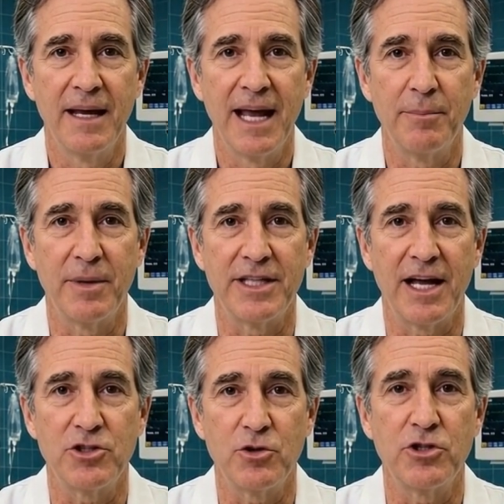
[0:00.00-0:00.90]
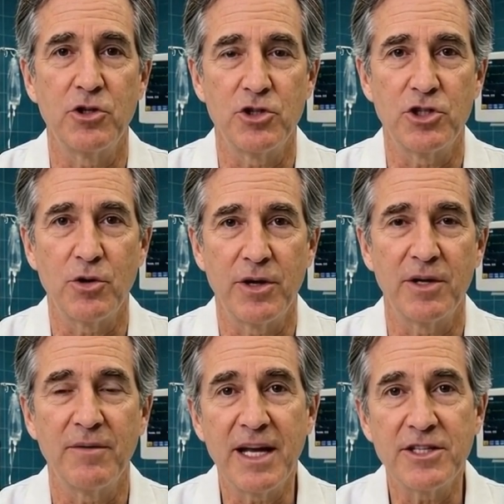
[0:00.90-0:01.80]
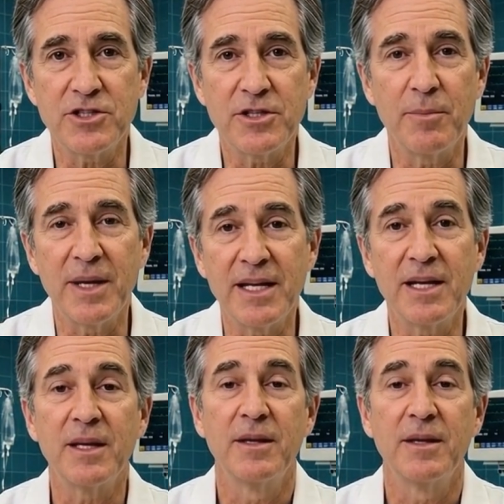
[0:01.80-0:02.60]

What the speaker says: and potential surgical intervention depending on